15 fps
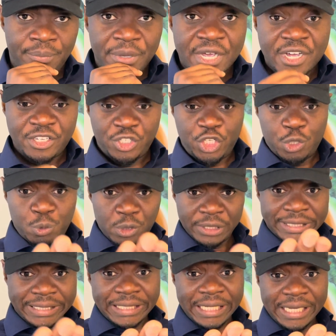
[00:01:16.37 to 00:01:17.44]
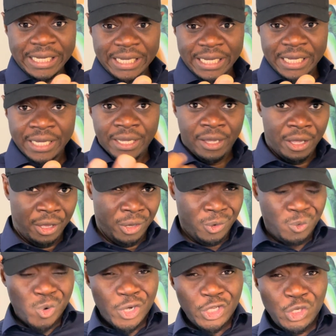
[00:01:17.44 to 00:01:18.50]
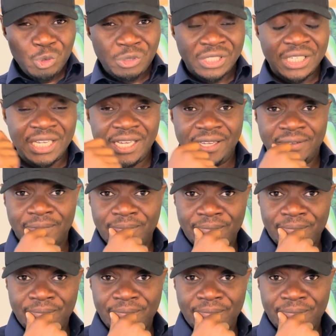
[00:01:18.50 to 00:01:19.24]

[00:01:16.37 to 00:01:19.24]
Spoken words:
Because you will see what you see.